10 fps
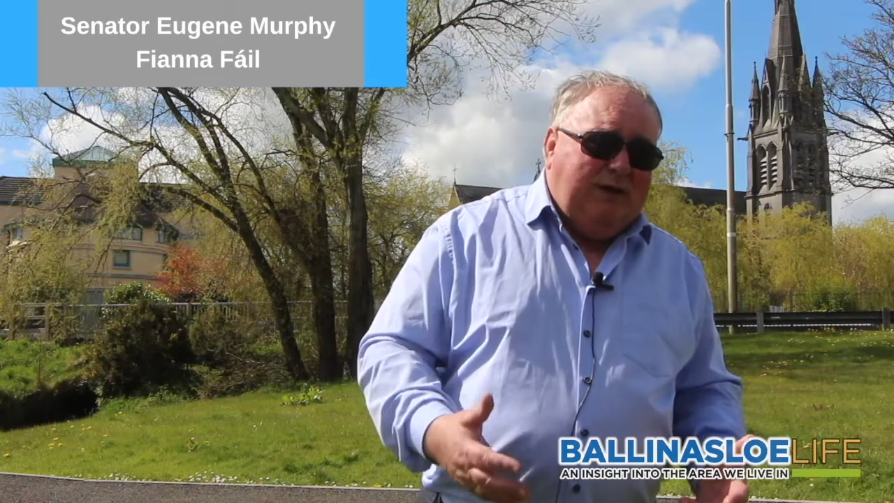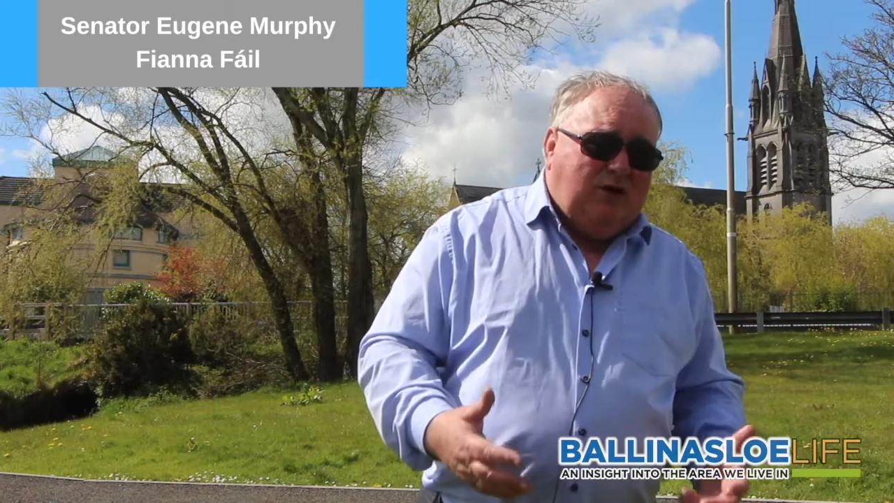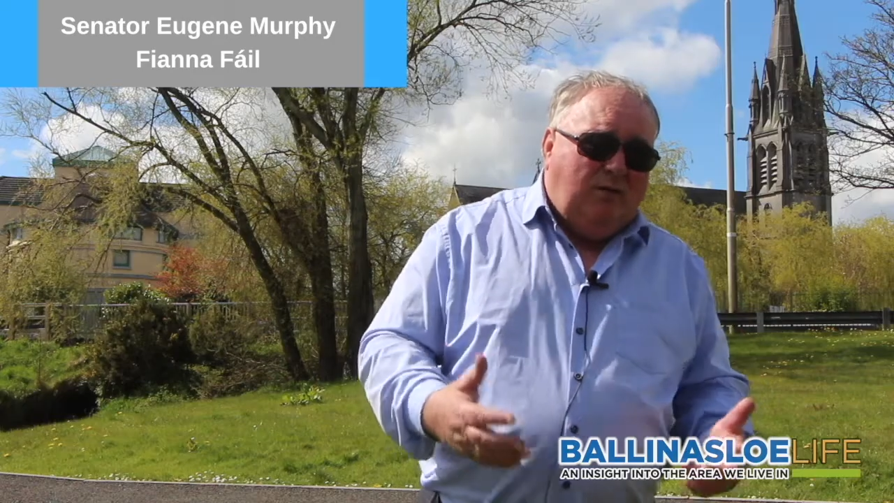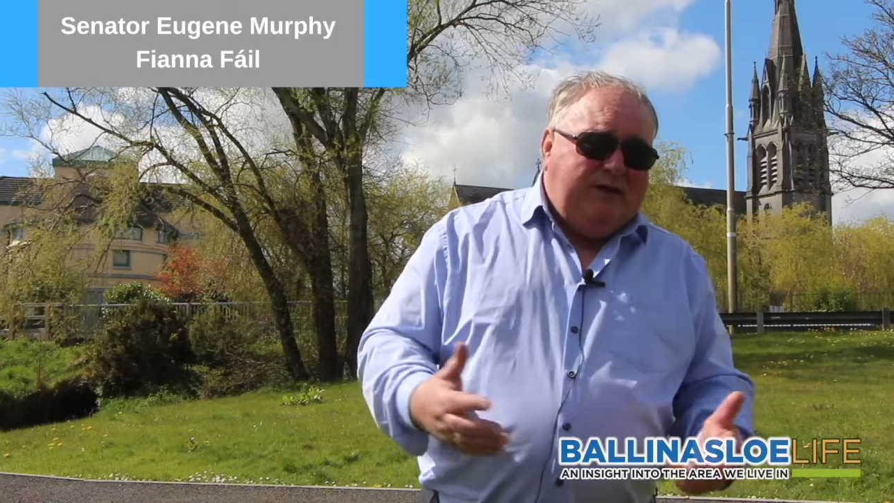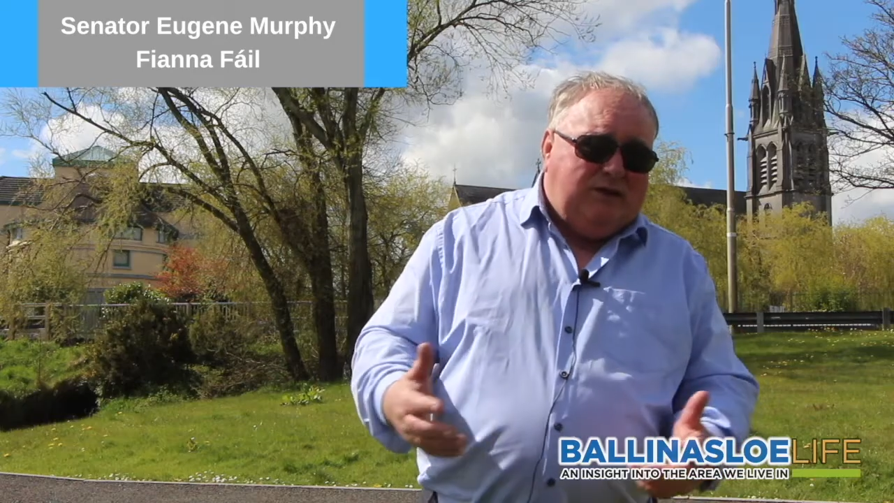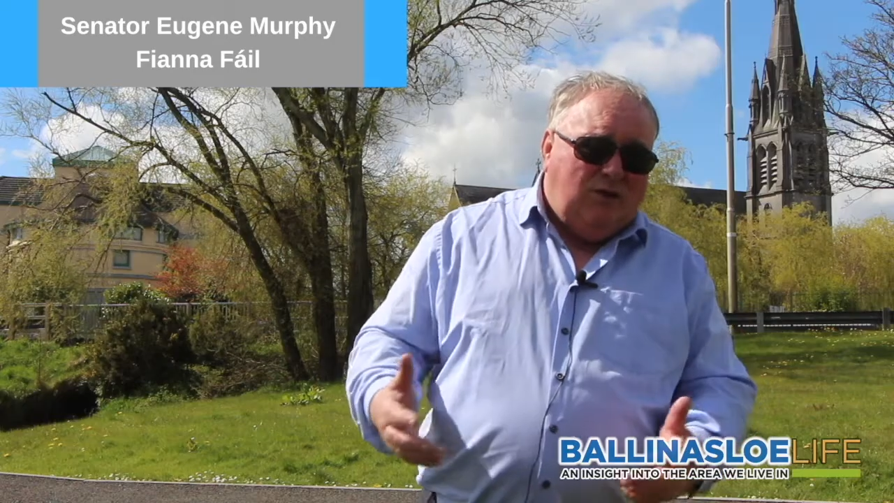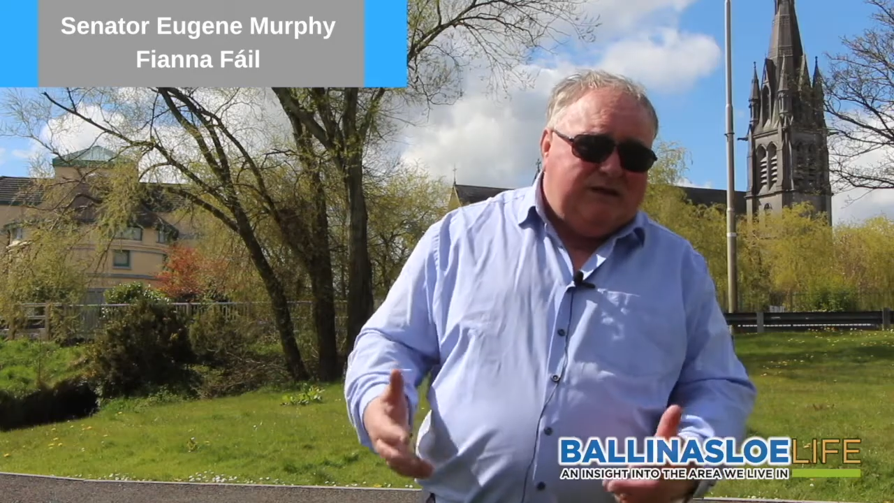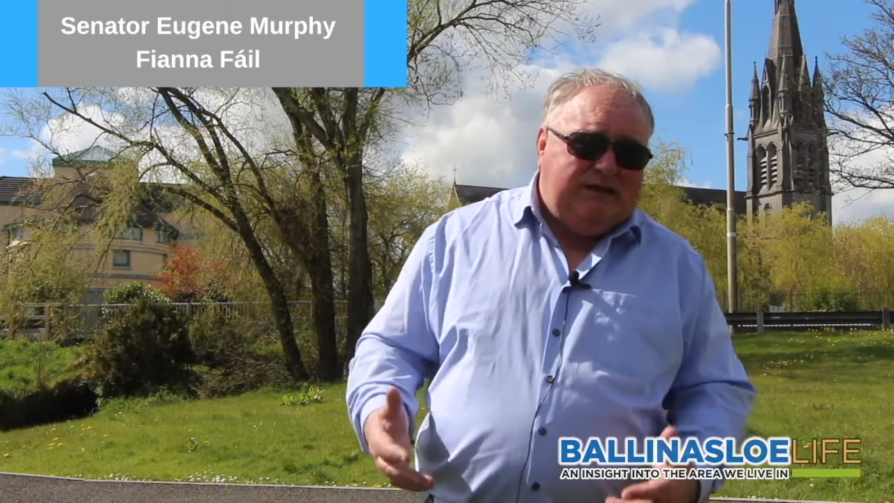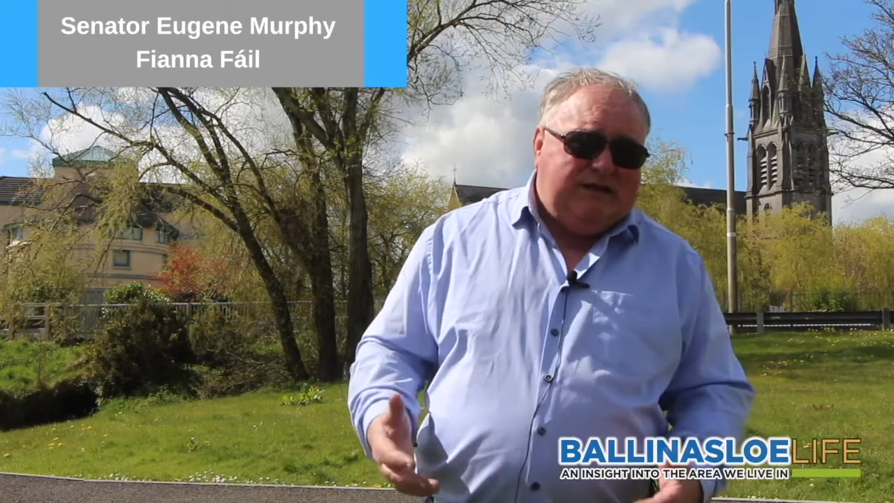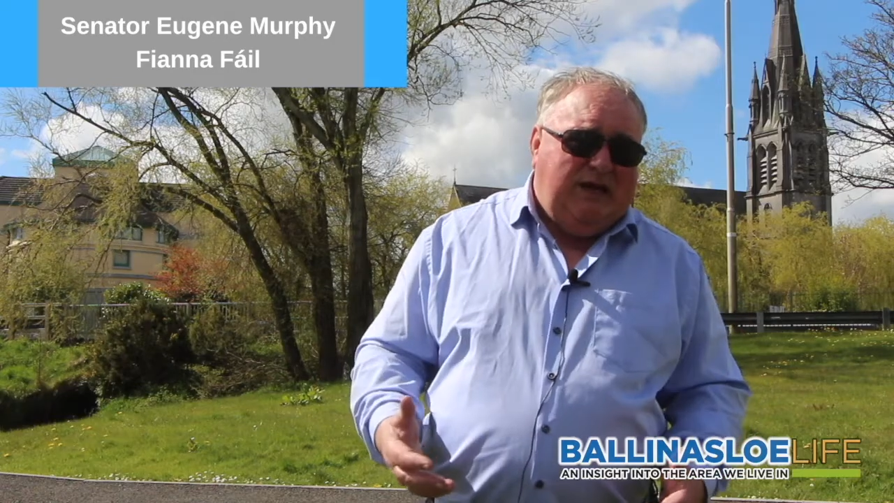coming
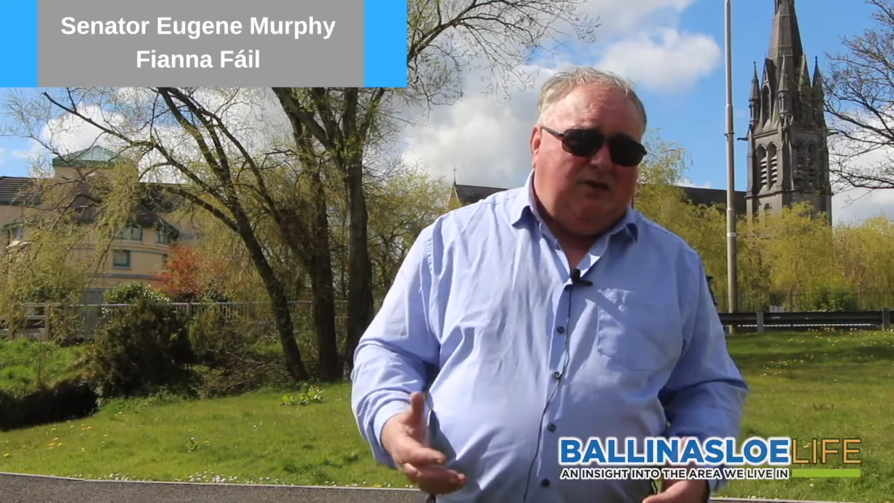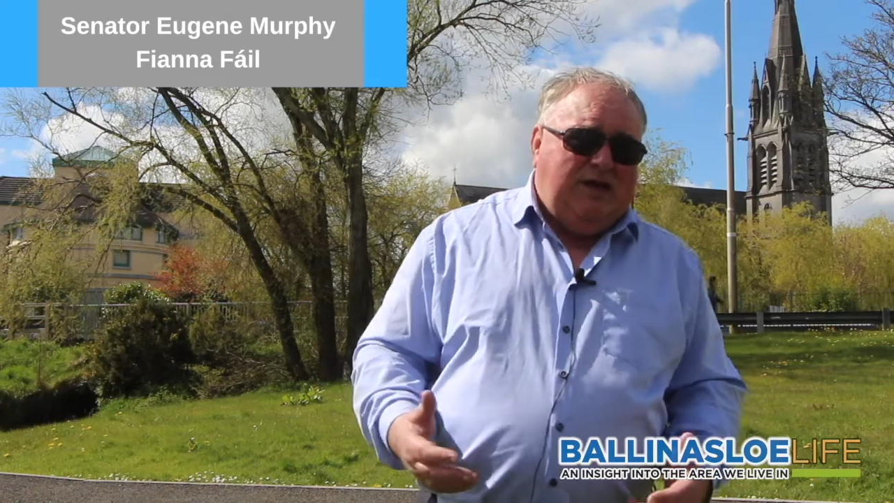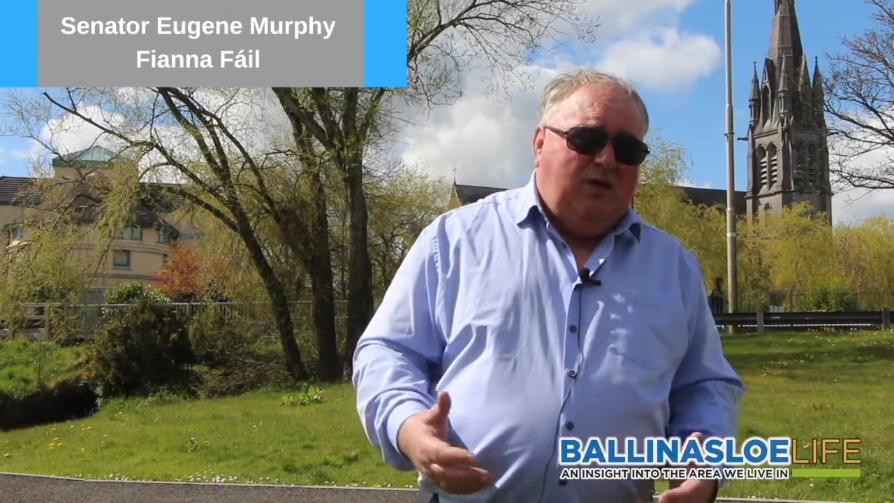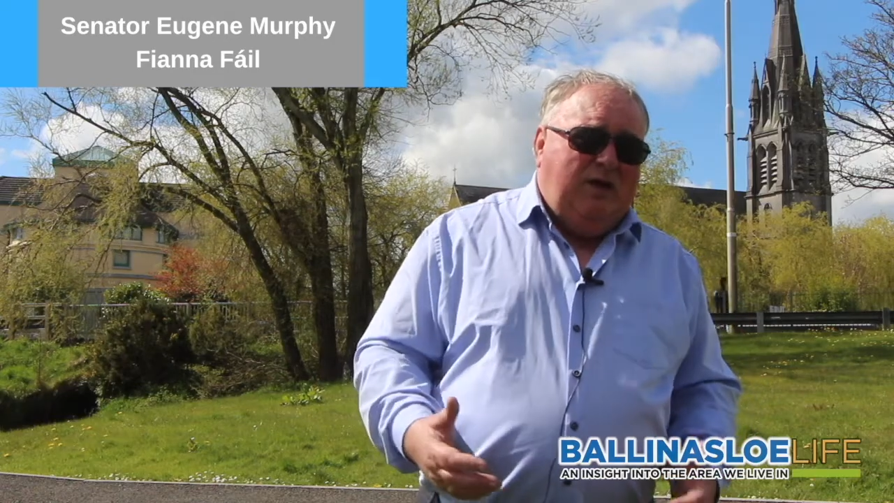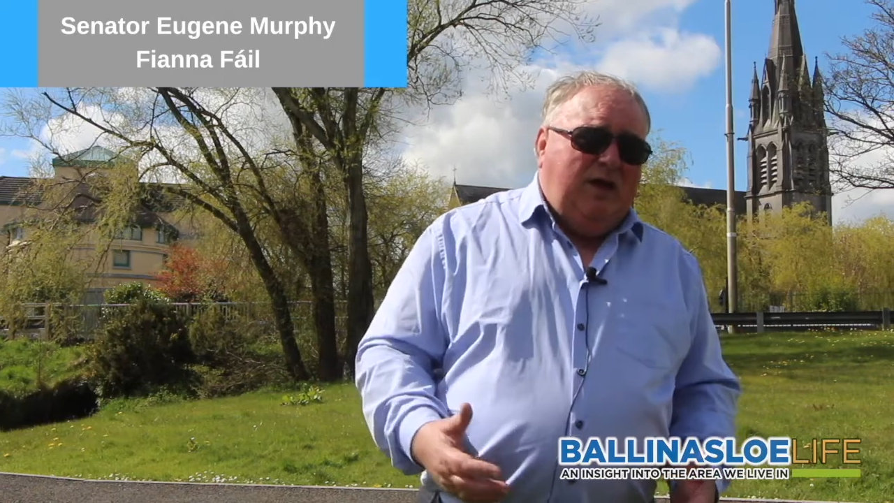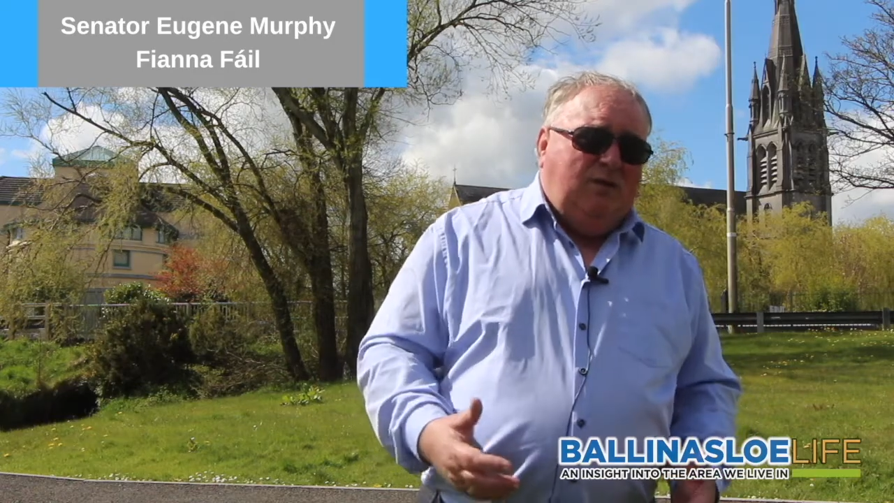close to the town now,